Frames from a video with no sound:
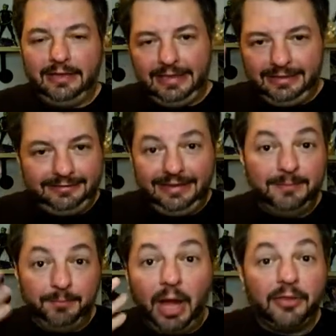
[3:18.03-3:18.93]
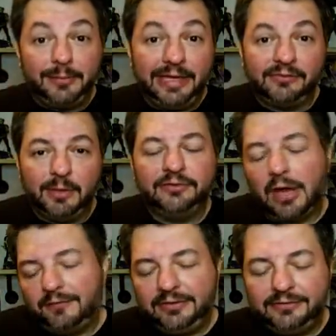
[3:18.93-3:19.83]
it didn't bother me as much,
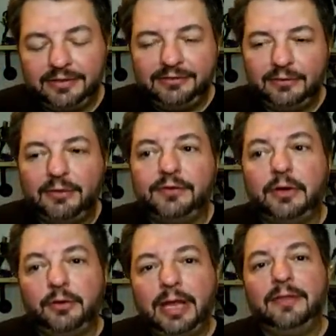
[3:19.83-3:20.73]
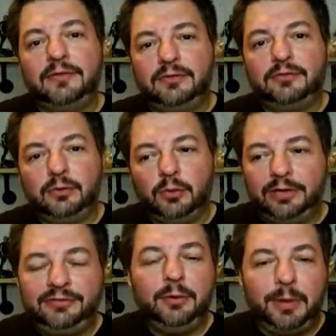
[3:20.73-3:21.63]
obviously. So I was like, okay, this is cool.
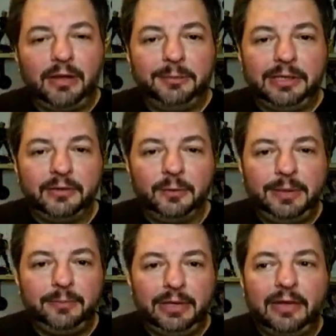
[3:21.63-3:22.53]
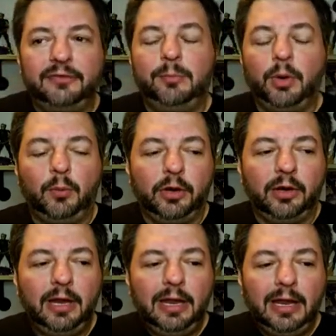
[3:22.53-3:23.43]
It still bothered me a little bit, but not to the point
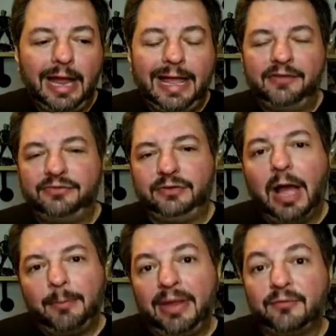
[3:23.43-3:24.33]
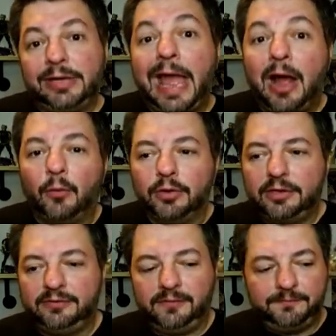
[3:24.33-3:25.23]
where I had to stop every hour
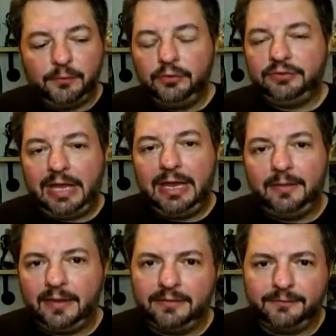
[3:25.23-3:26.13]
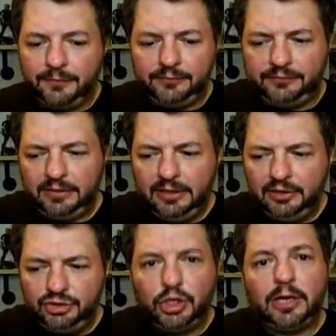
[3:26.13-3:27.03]
because the first game, like the first
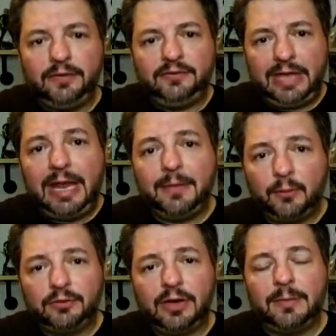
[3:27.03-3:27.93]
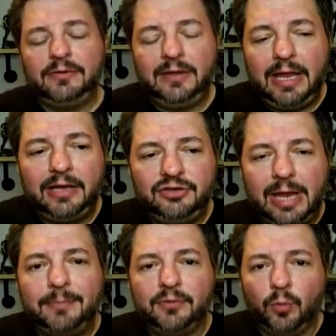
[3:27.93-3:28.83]
chunk of this game that we're talking about today,
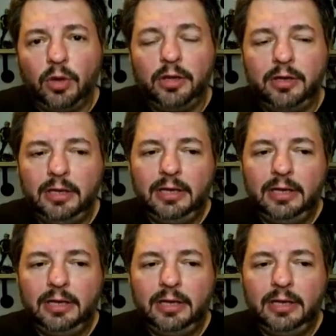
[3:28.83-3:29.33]
chapter one,